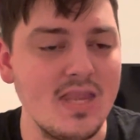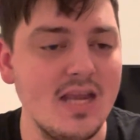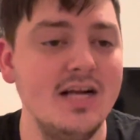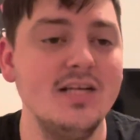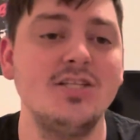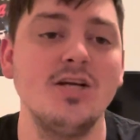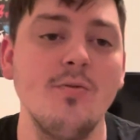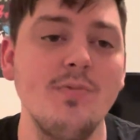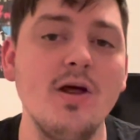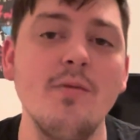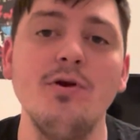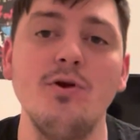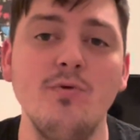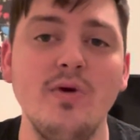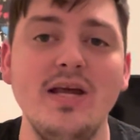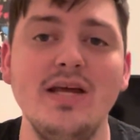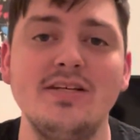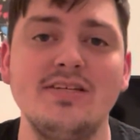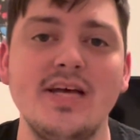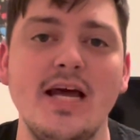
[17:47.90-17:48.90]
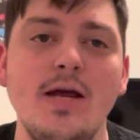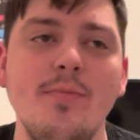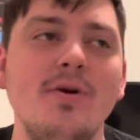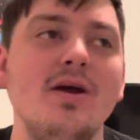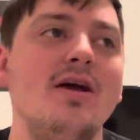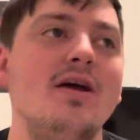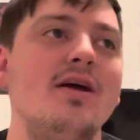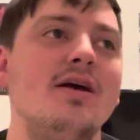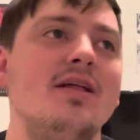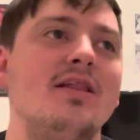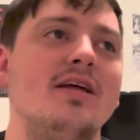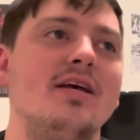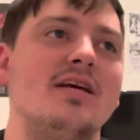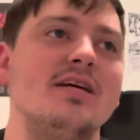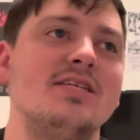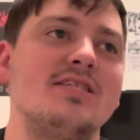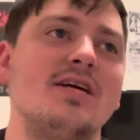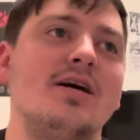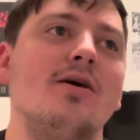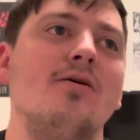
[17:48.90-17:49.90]
WWE tape,
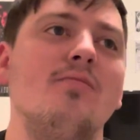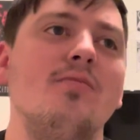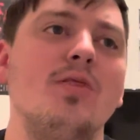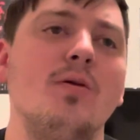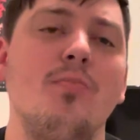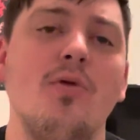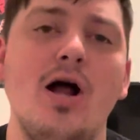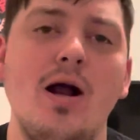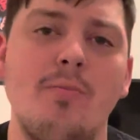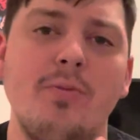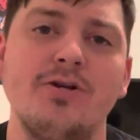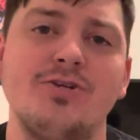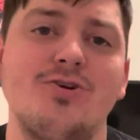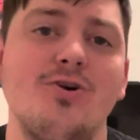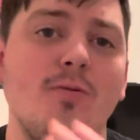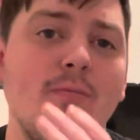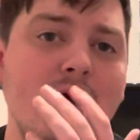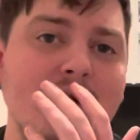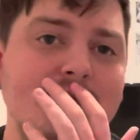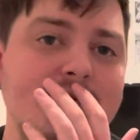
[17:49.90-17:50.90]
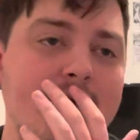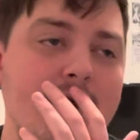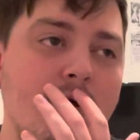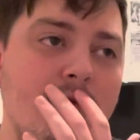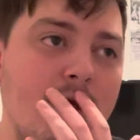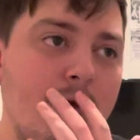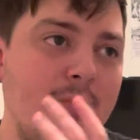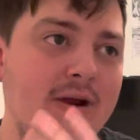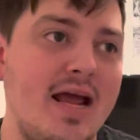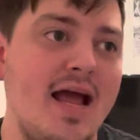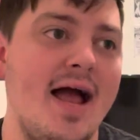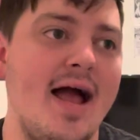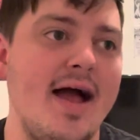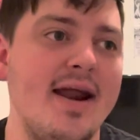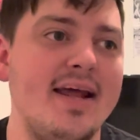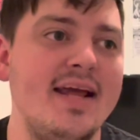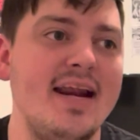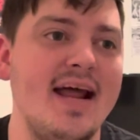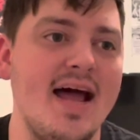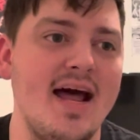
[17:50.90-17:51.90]
because the Blockbuster in my town that we
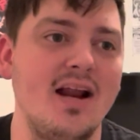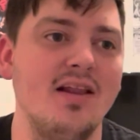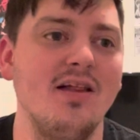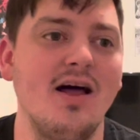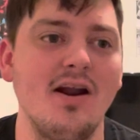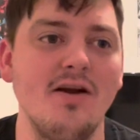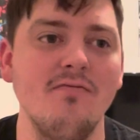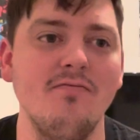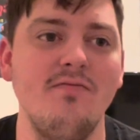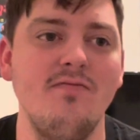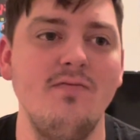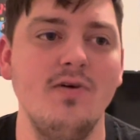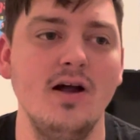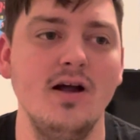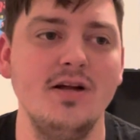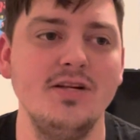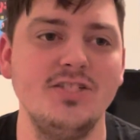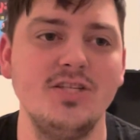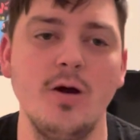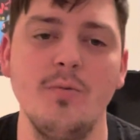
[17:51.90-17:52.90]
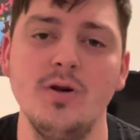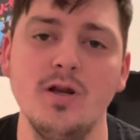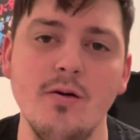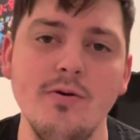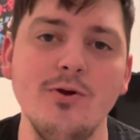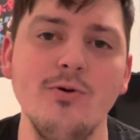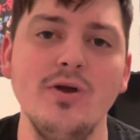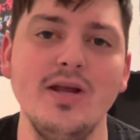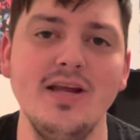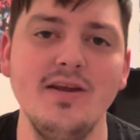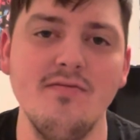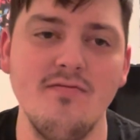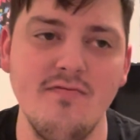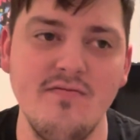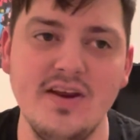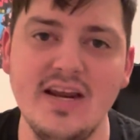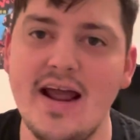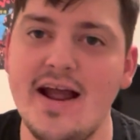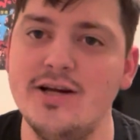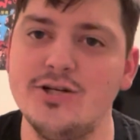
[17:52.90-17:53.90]
had, it had a lot of WWE
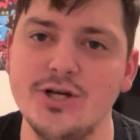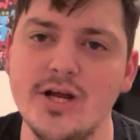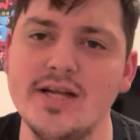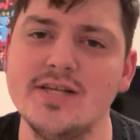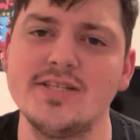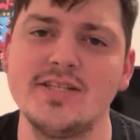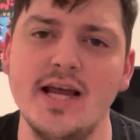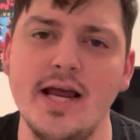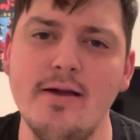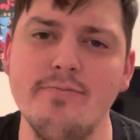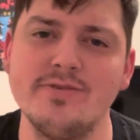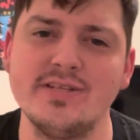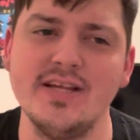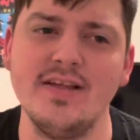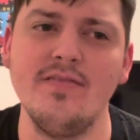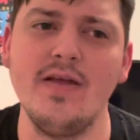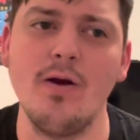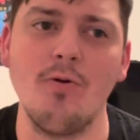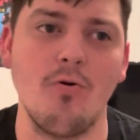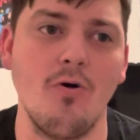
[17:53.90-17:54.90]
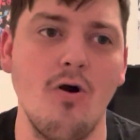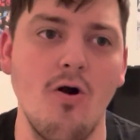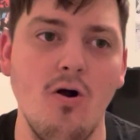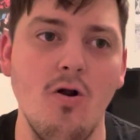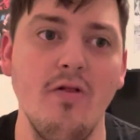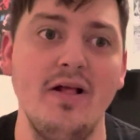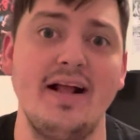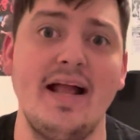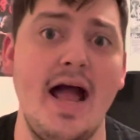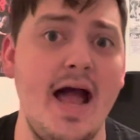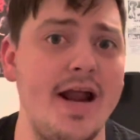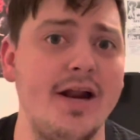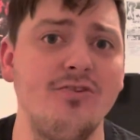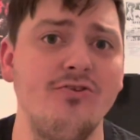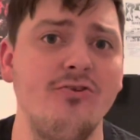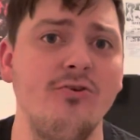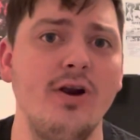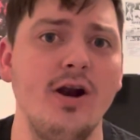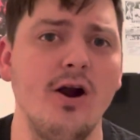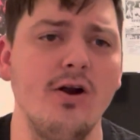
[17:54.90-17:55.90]
VHS tapes, and they were all like
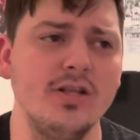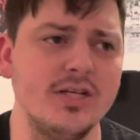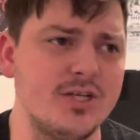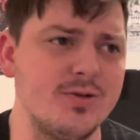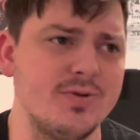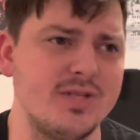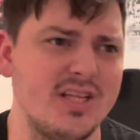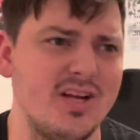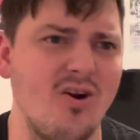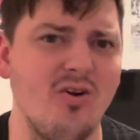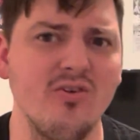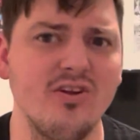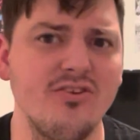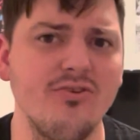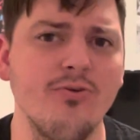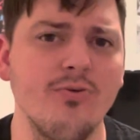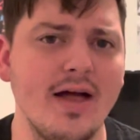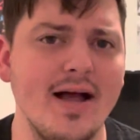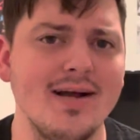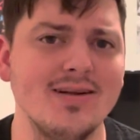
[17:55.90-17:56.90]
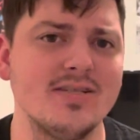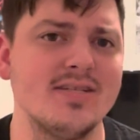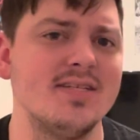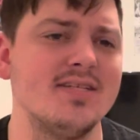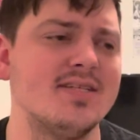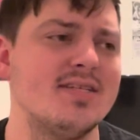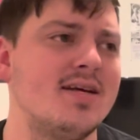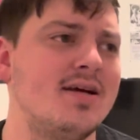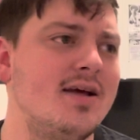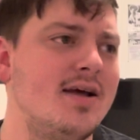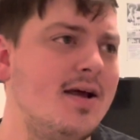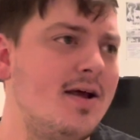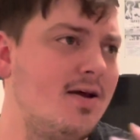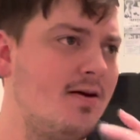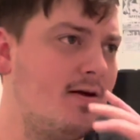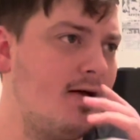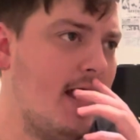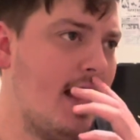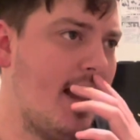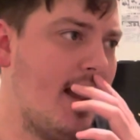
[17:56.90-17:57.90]
Attitude Era. This was the early 2000s,
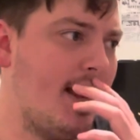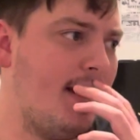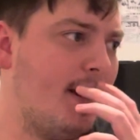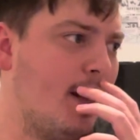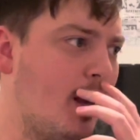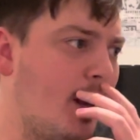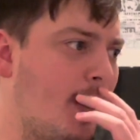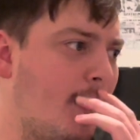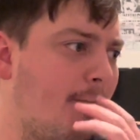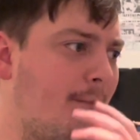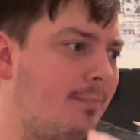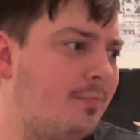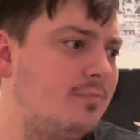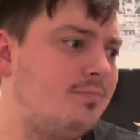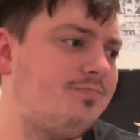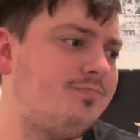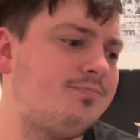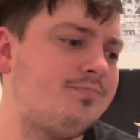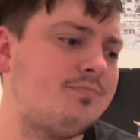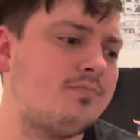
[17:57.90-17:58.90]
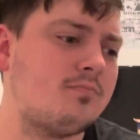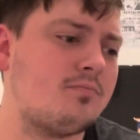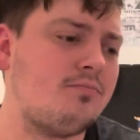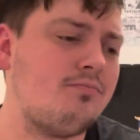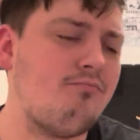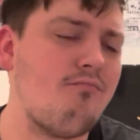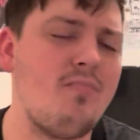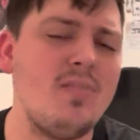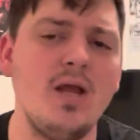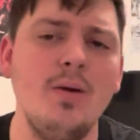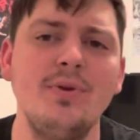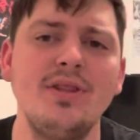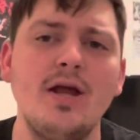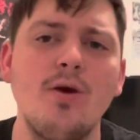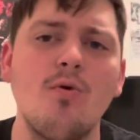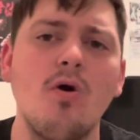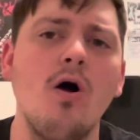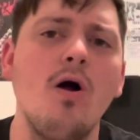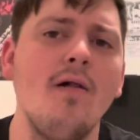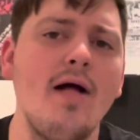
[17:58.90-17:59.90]
and but they
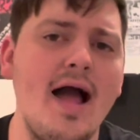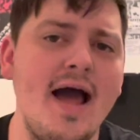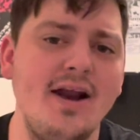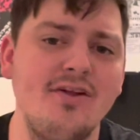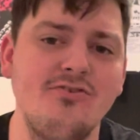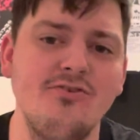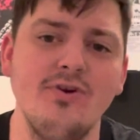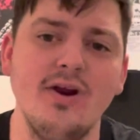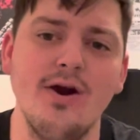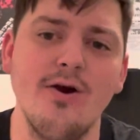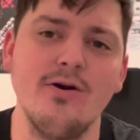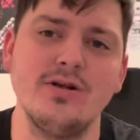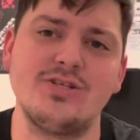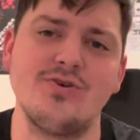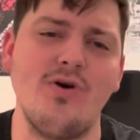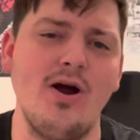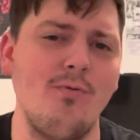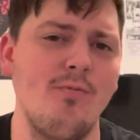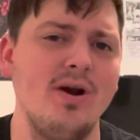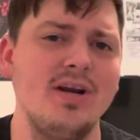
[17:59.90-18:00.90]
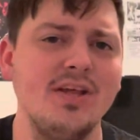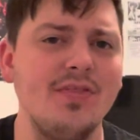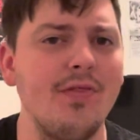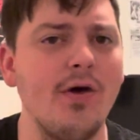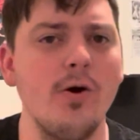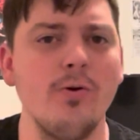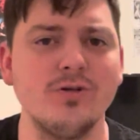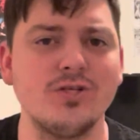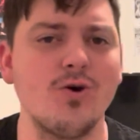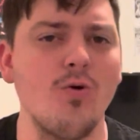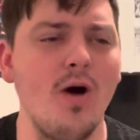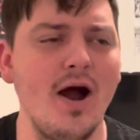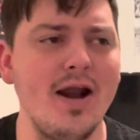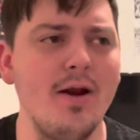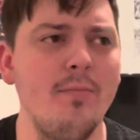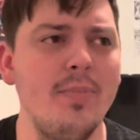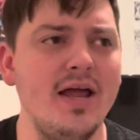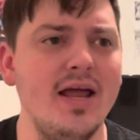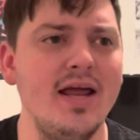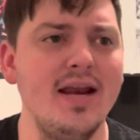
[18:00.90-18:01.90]
were all Attitude Era, so I rented those quite a
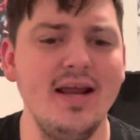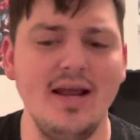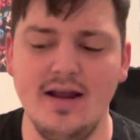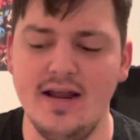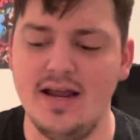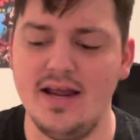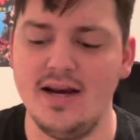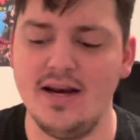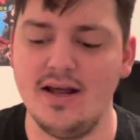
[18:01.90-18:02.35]
bit, and